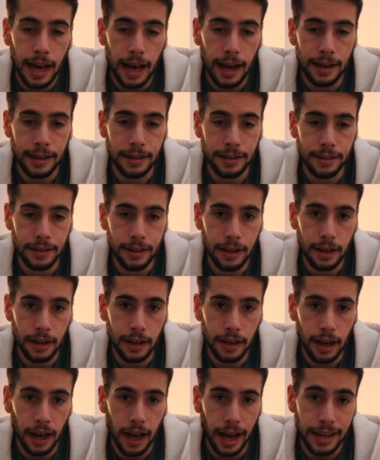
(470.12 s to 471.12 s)
and
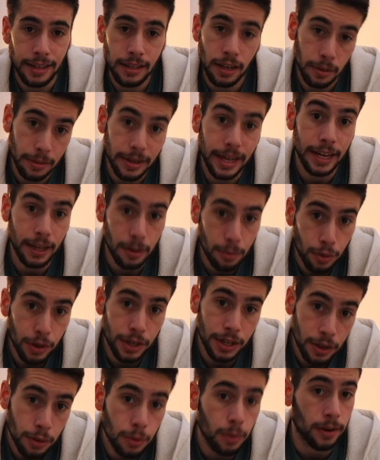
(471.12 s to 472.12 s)
I ended up getting a
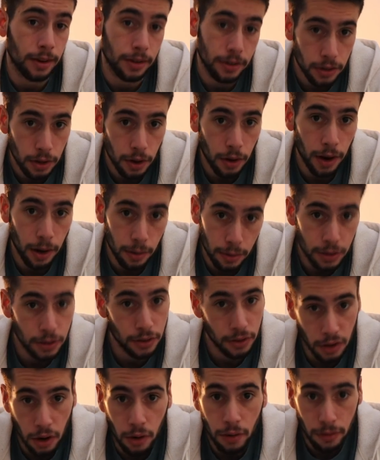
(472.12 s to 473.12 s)
pretty good one. So I
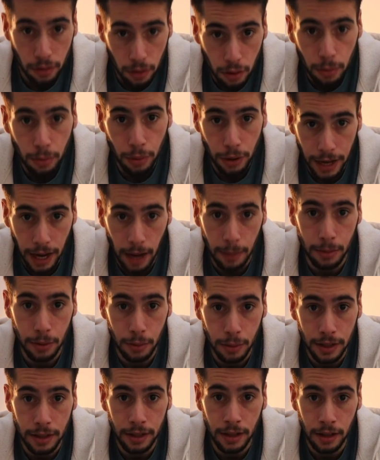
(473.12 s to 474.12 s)
was overall pretty happy
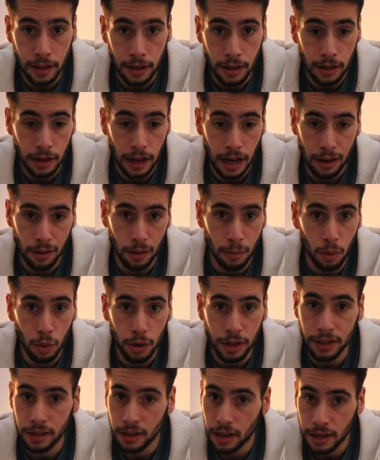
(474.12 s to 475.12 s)
with how the
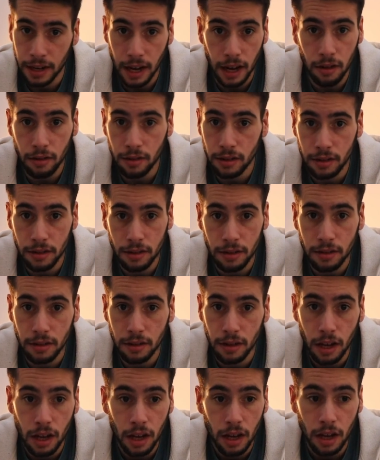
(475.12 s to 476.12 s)
morning turned out,
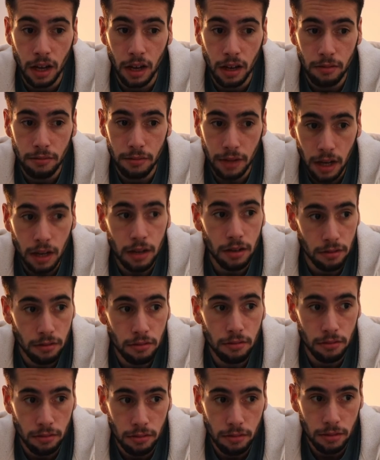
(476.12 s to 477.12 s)
and yeah,
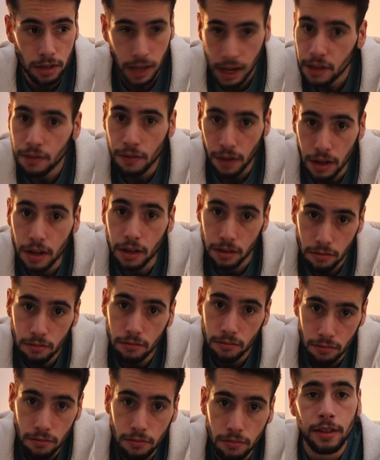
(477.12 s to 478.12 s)
satisfied.
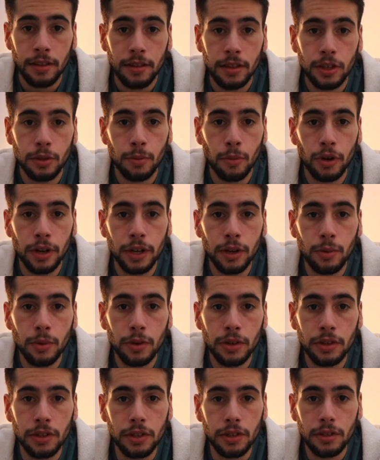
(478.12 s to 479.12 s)
This morning
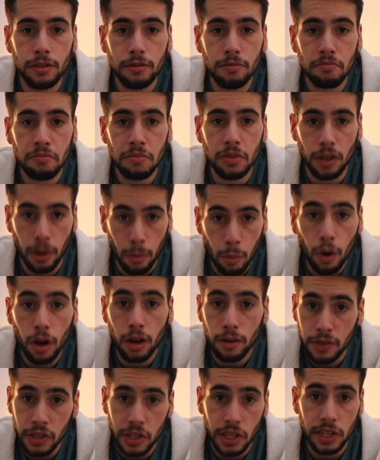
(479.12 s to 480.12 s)
was somewhat of
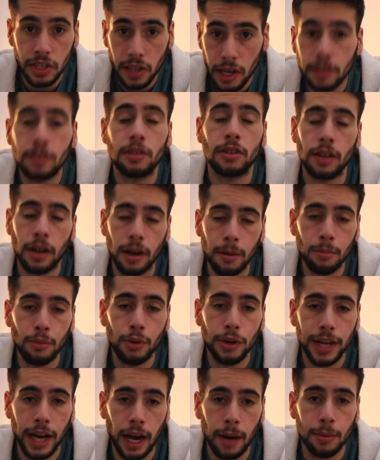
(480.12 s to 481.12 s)
a success. I'm
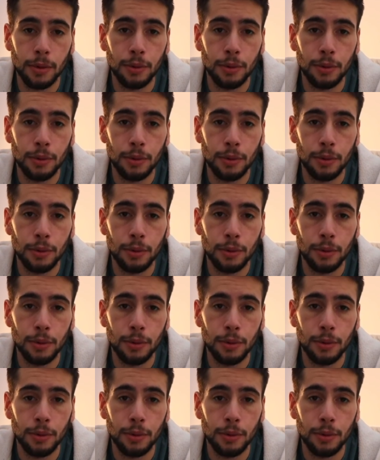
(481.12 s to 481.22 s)
pretty happy